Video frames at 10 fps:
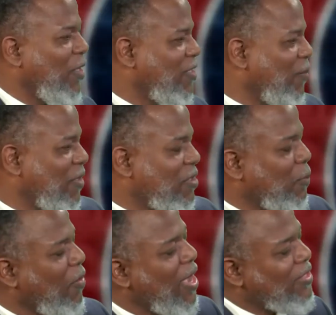some of the
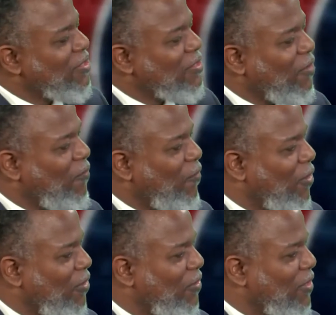surprises, though, for
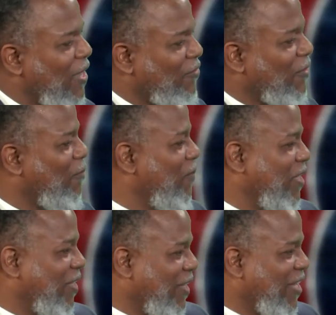you? After
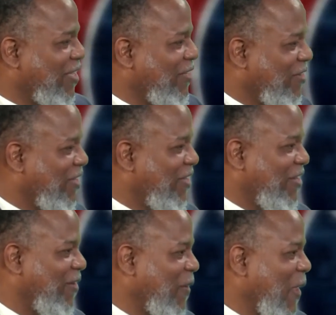being elected, you get
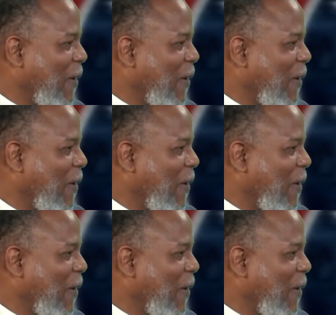here.